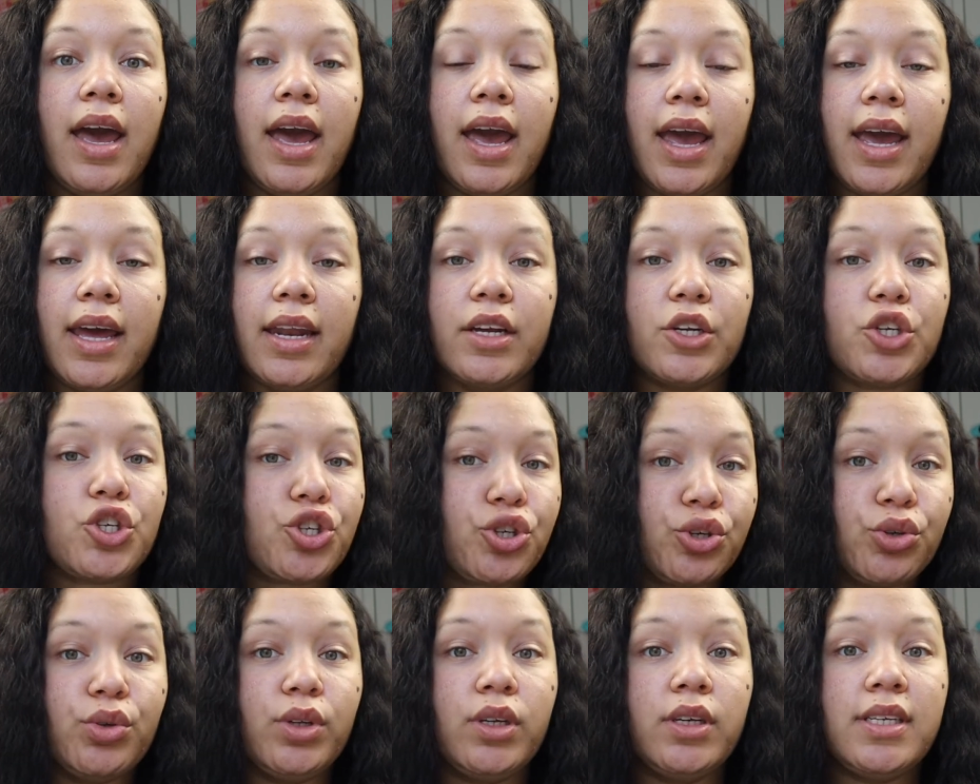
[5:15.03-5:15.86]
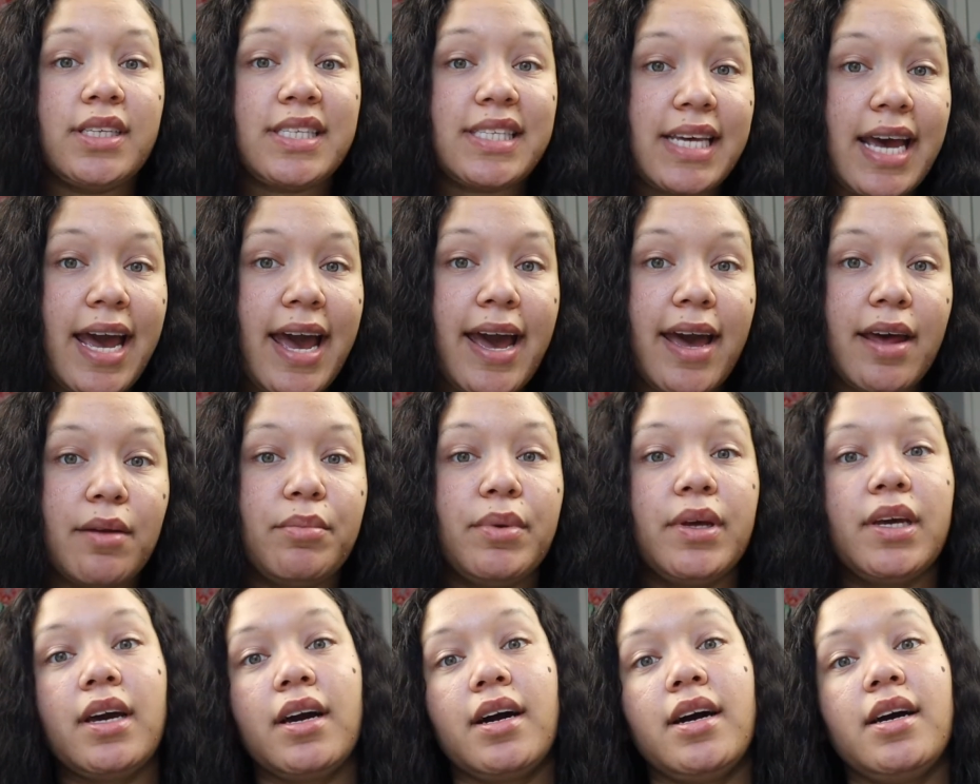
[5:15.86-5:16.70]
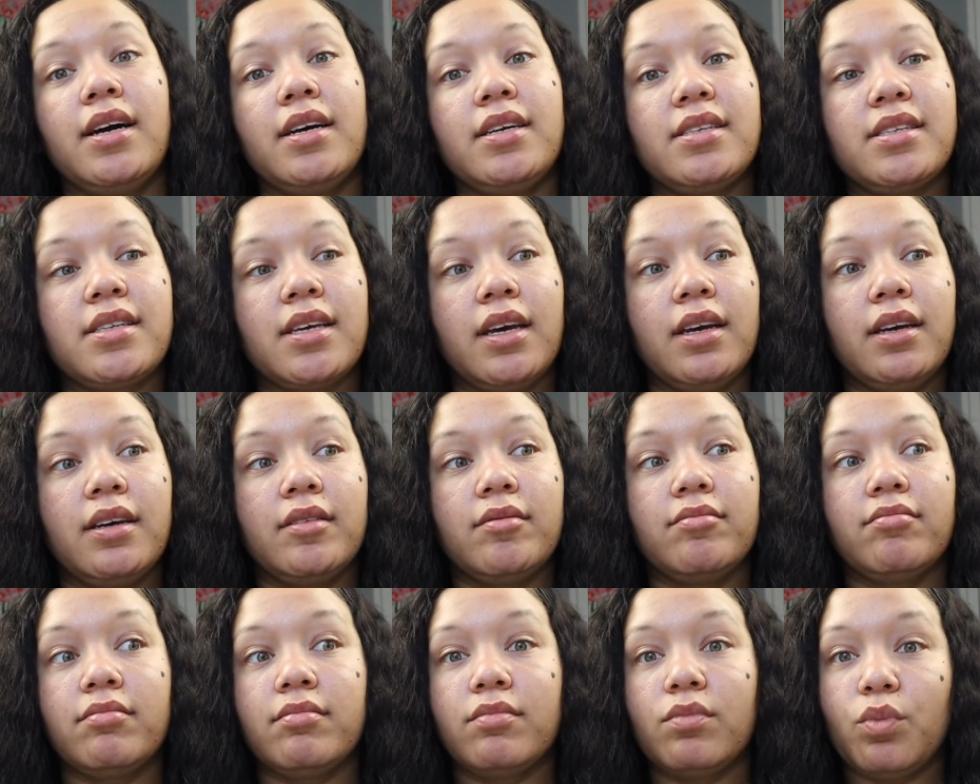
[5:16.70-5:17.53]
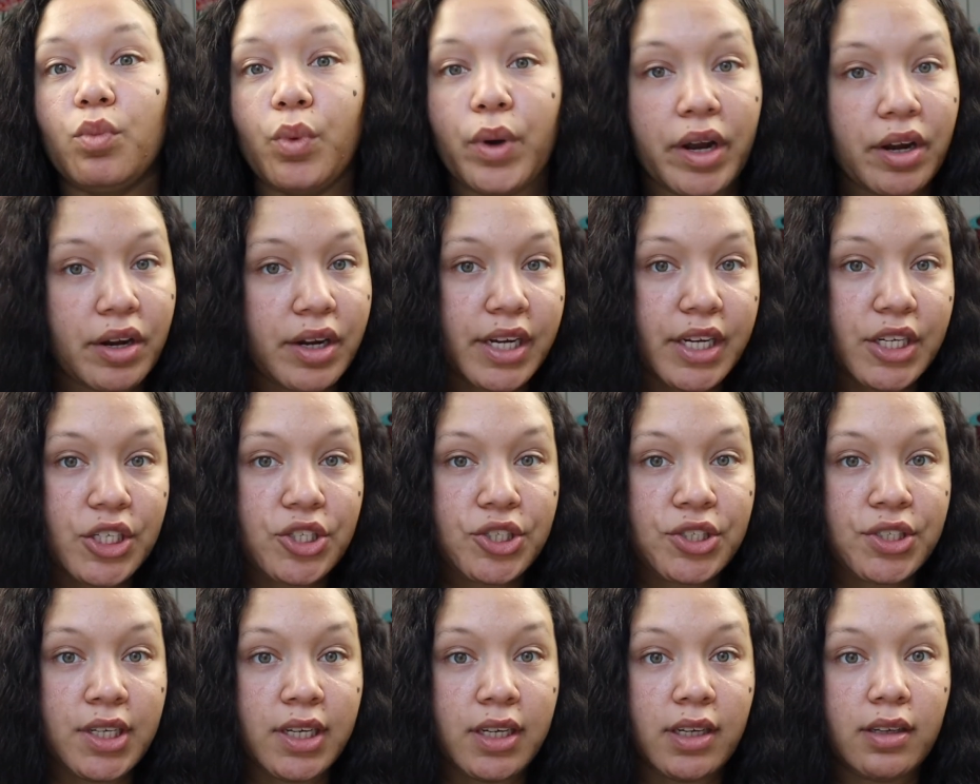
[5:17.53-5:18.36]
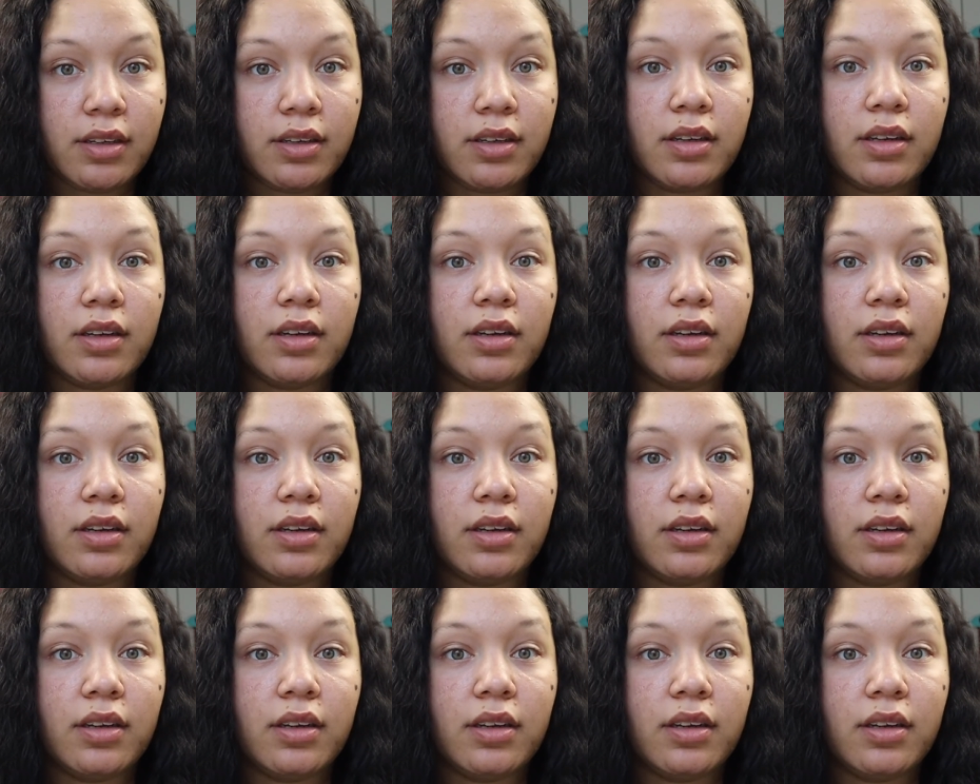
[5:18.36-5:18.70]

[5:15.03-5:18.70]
And it's truly sad because where is she?